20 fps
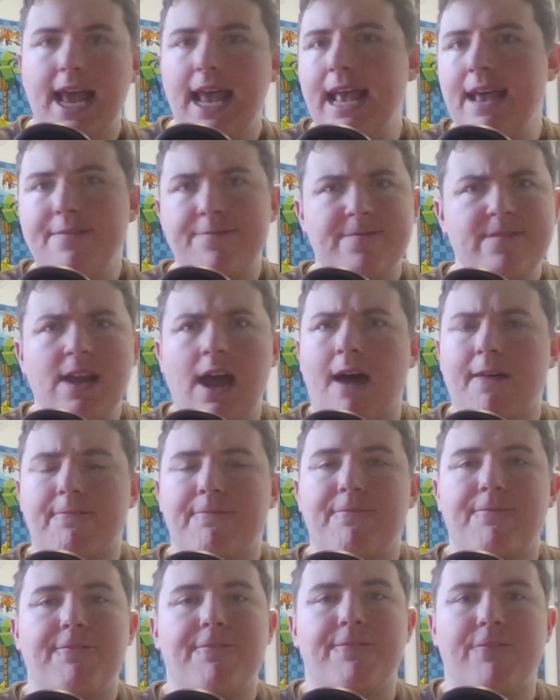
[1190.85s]
if not
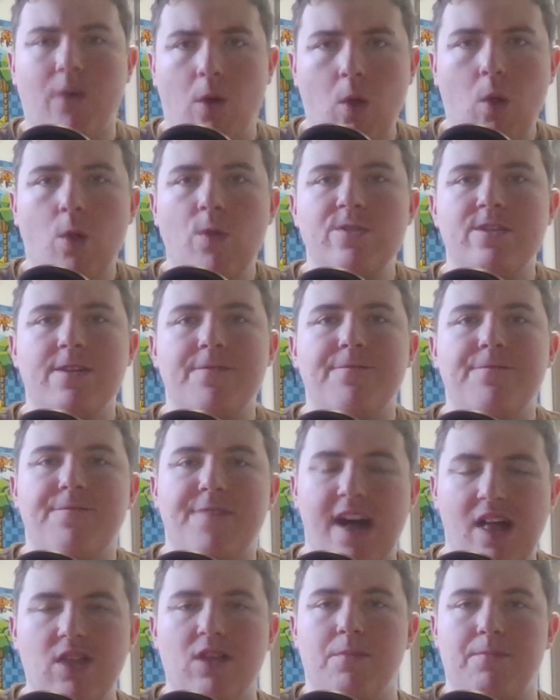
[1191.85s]
full,
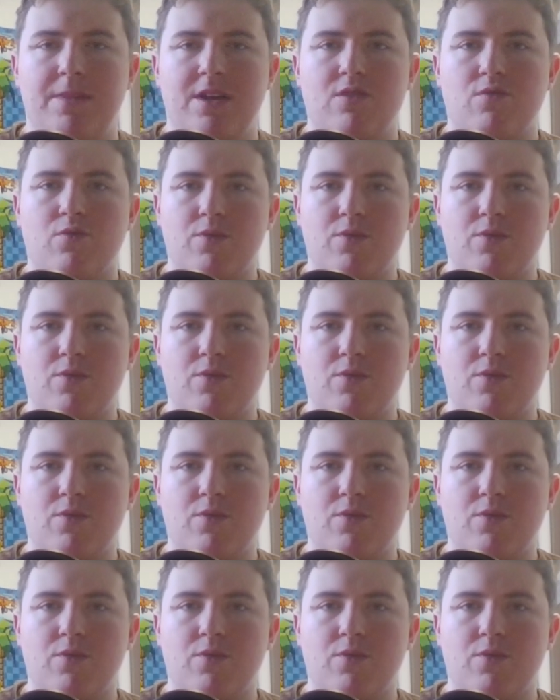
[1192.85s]
development